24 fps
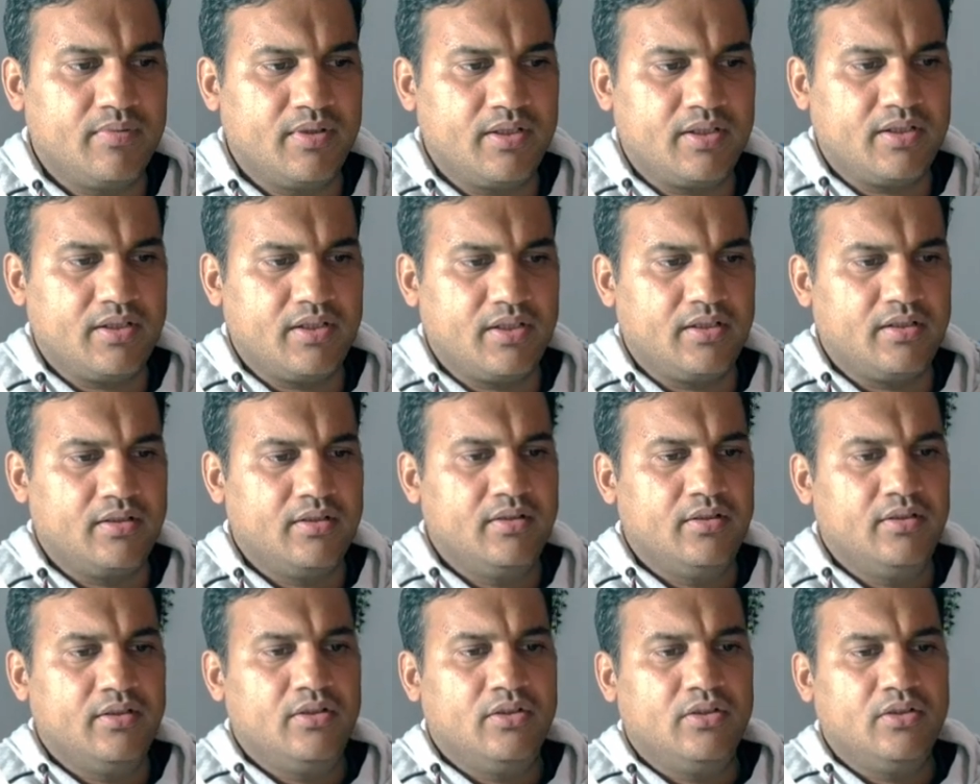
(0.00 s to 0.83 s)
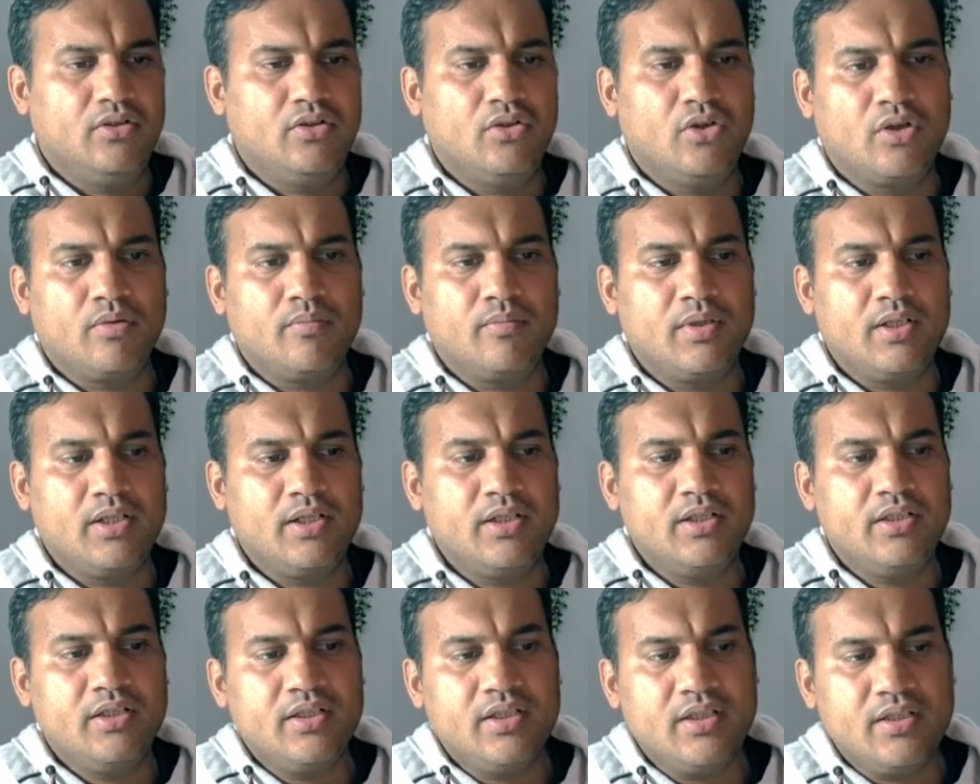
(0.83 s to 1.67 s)
But yeah,
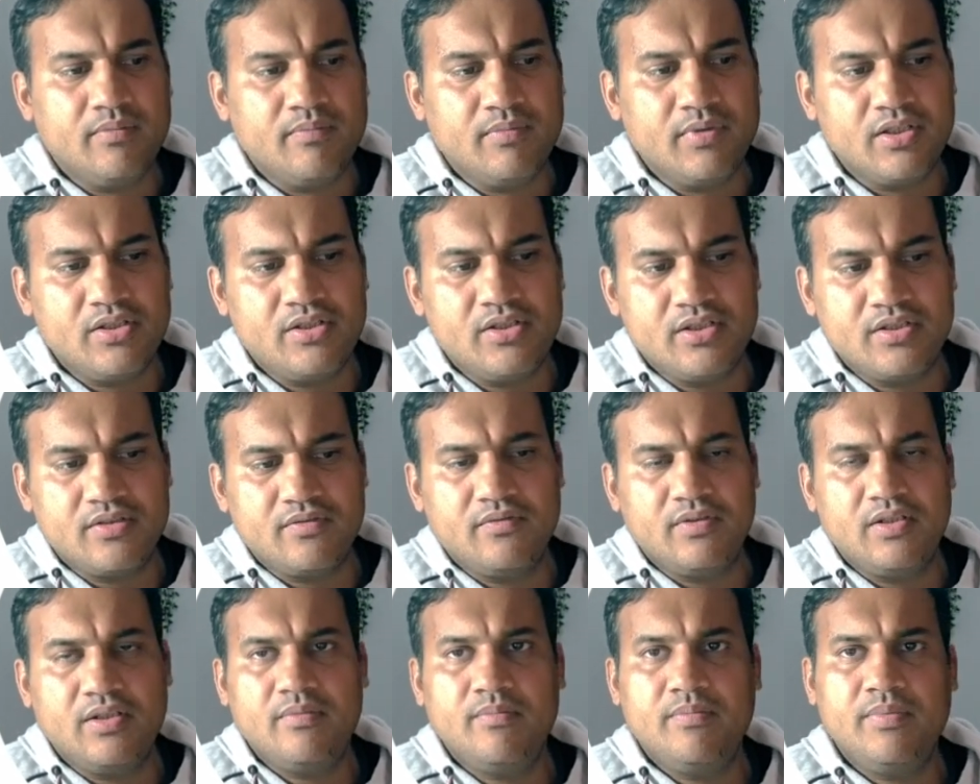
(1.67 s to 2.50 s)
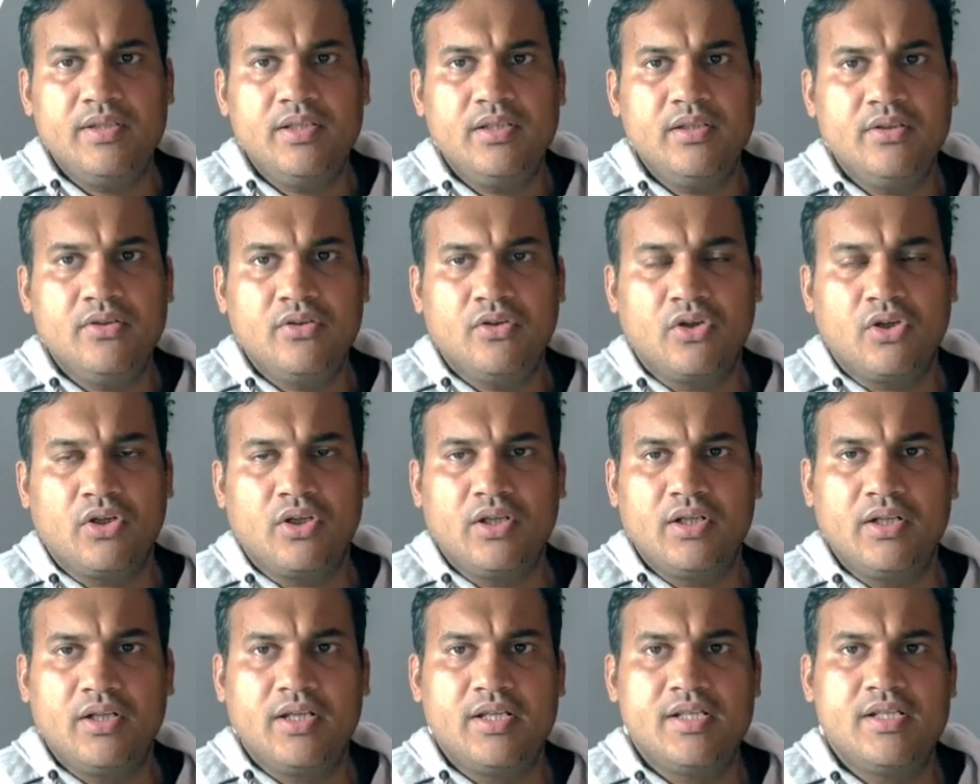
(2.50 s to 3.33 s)
normally the images will be
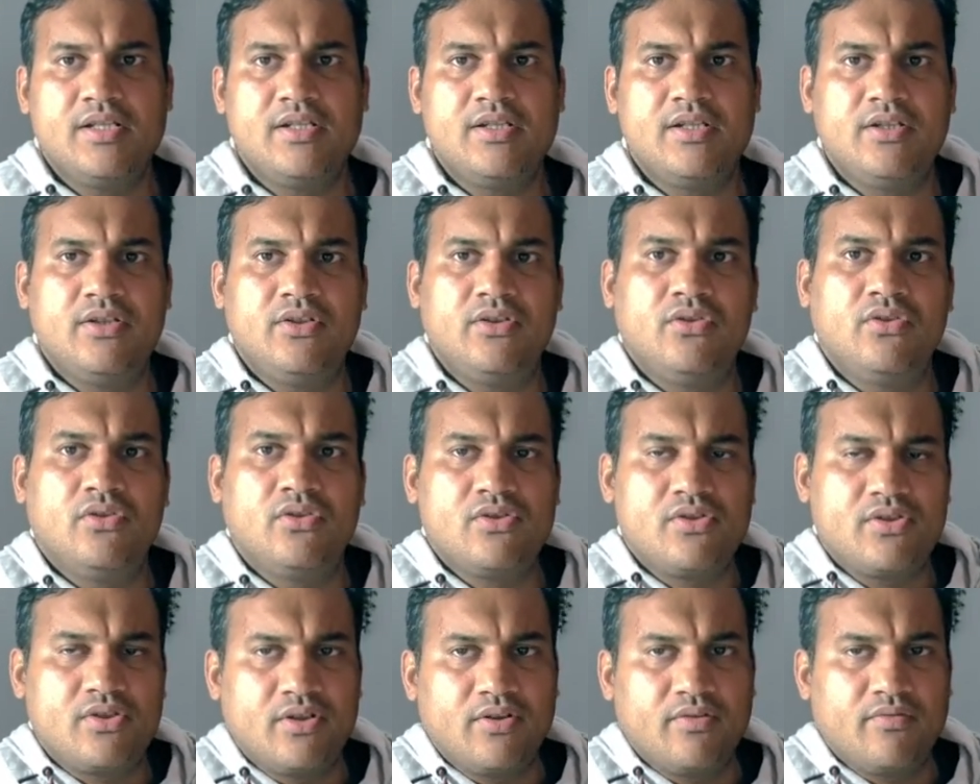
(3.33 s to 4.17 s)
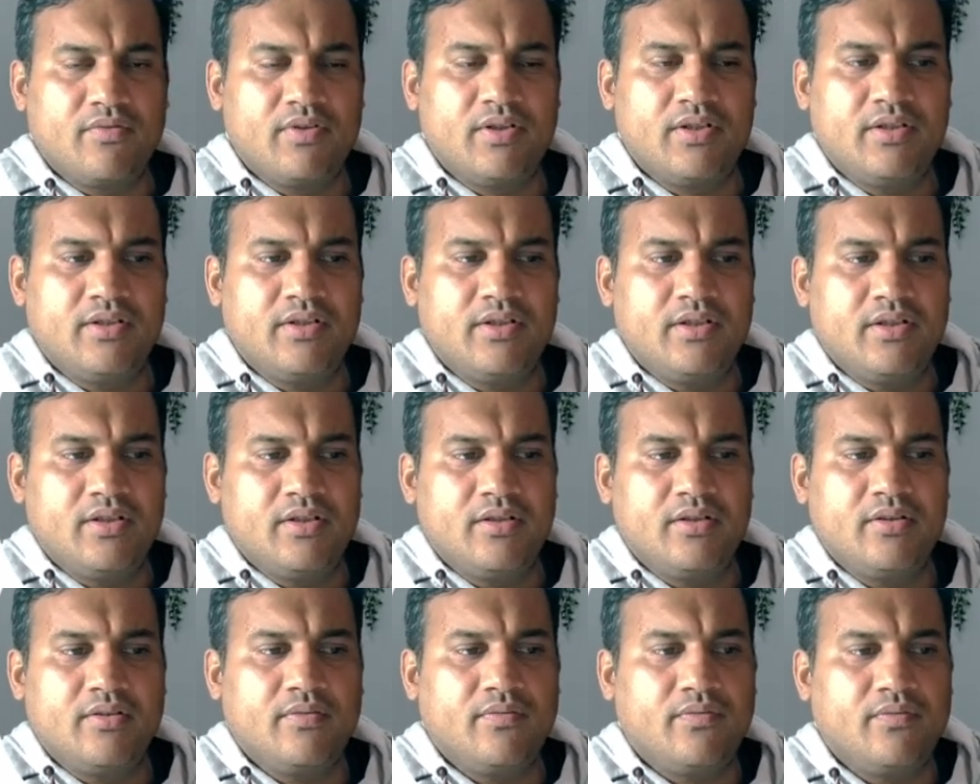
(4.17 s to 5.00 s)
organized in your server in
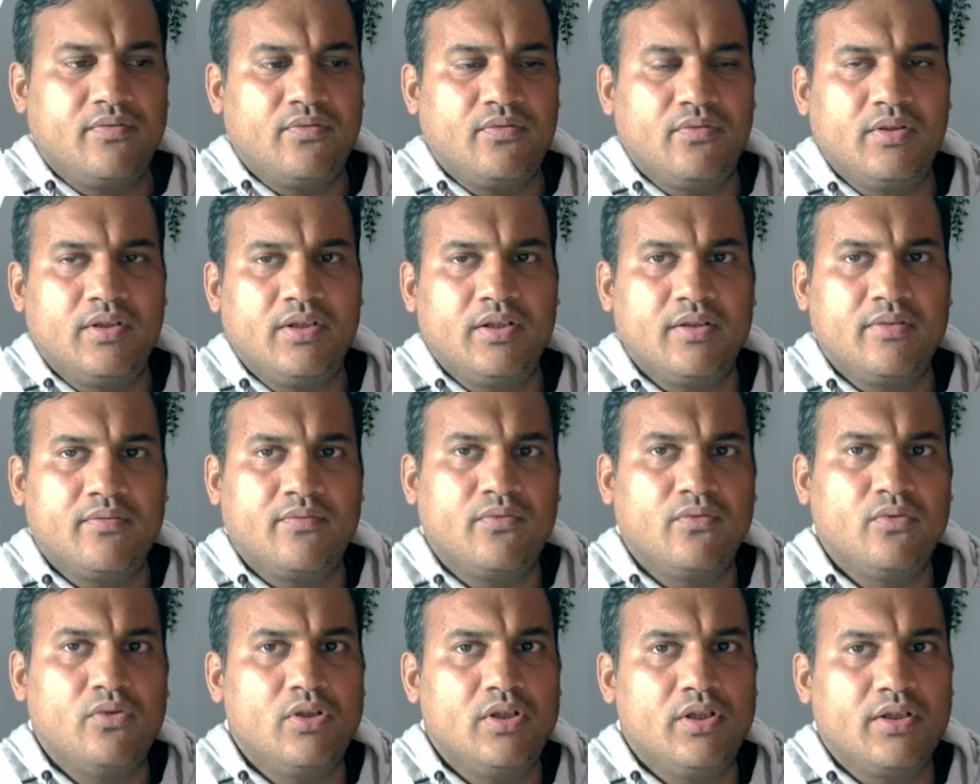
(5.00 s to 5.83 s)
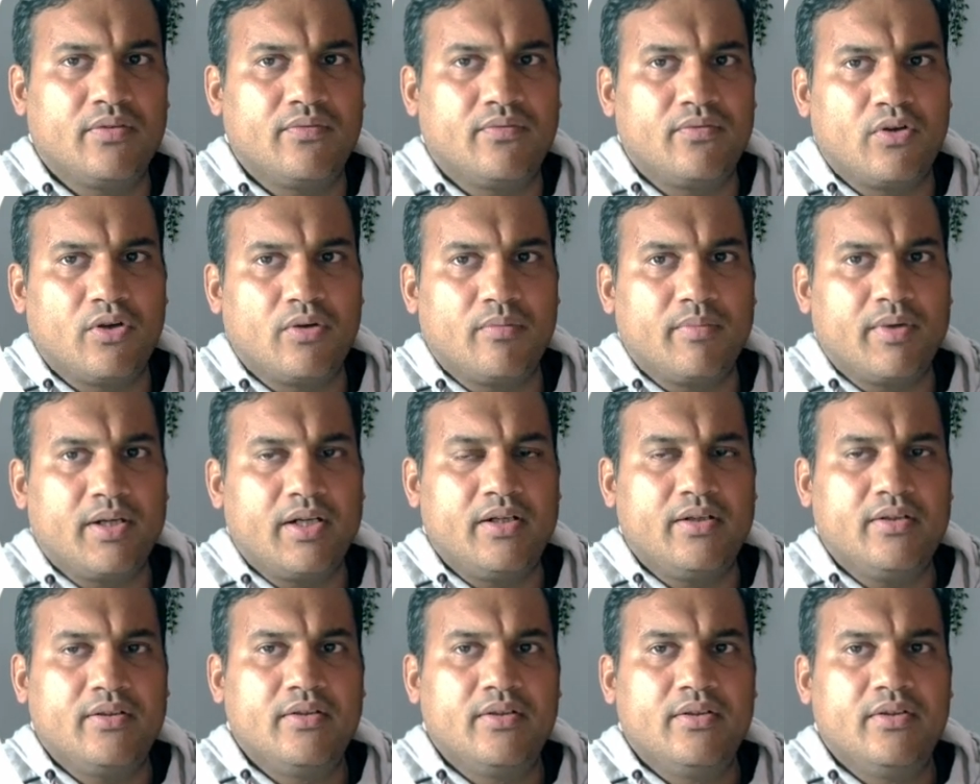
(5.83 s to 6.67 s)
a folder
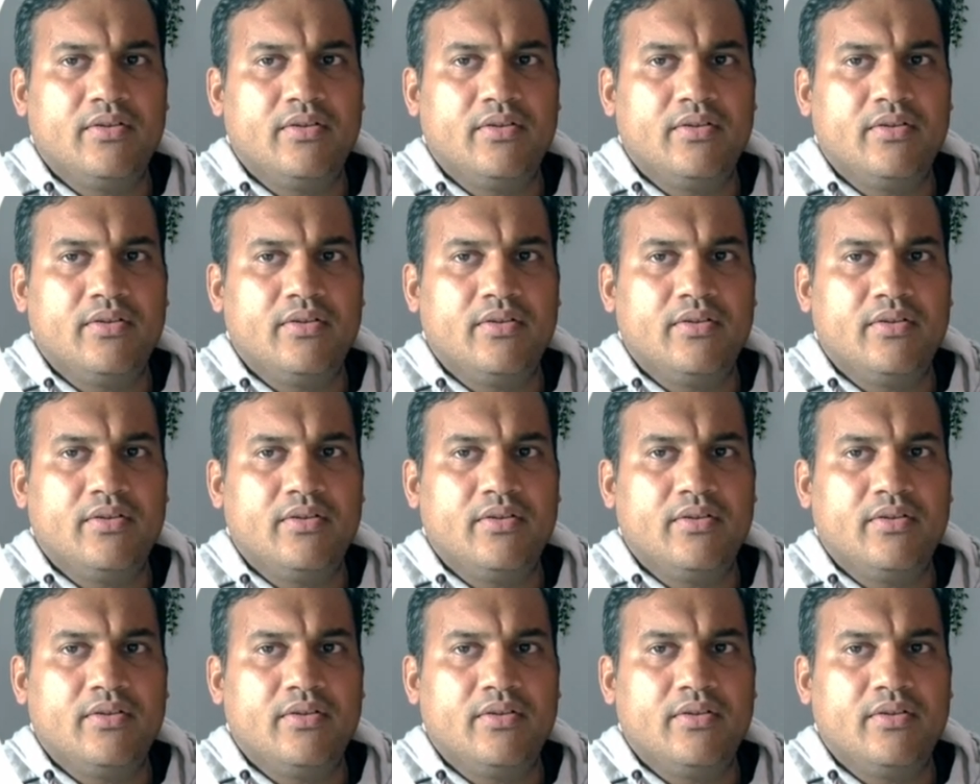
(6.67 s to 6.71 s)
format,